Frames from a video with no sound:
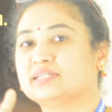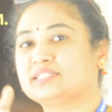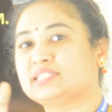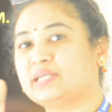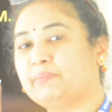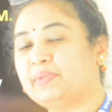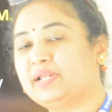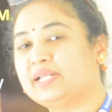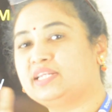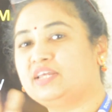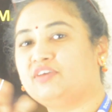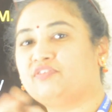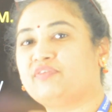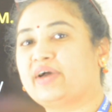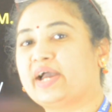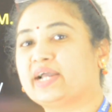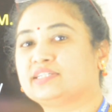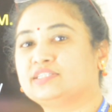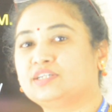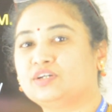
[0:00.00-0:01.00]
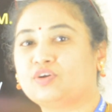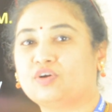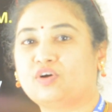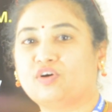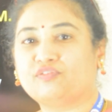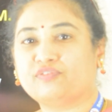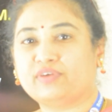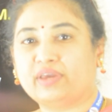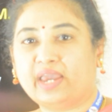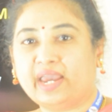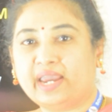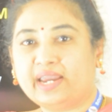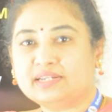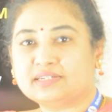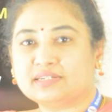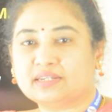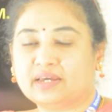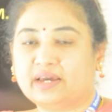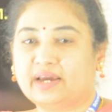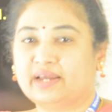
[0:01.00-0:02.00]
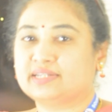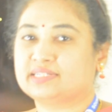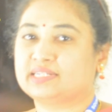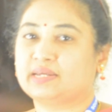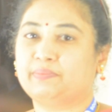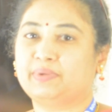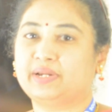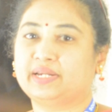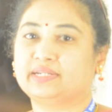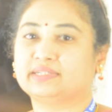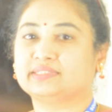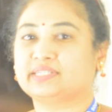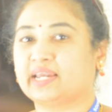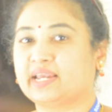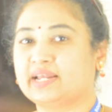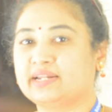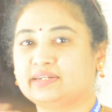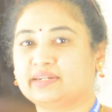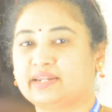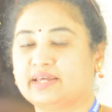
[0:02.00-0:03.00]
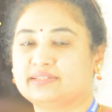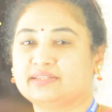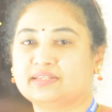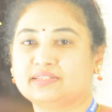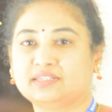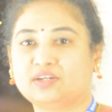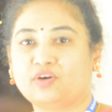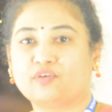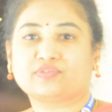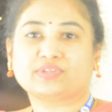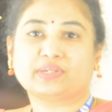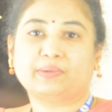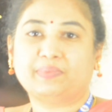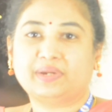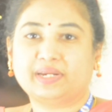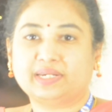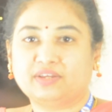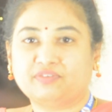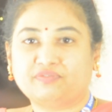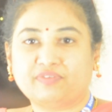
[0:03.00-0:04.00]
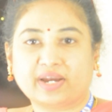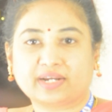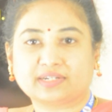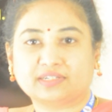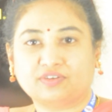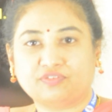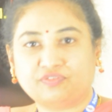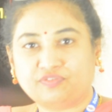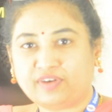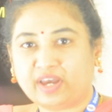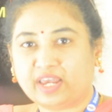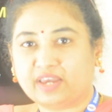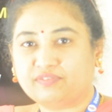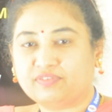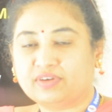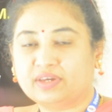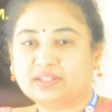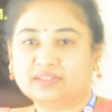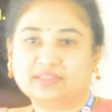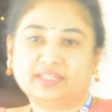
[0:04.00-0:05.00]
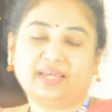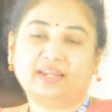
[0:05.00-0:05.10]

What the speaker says: stability factor of 8 and second transistor of stability factor 5,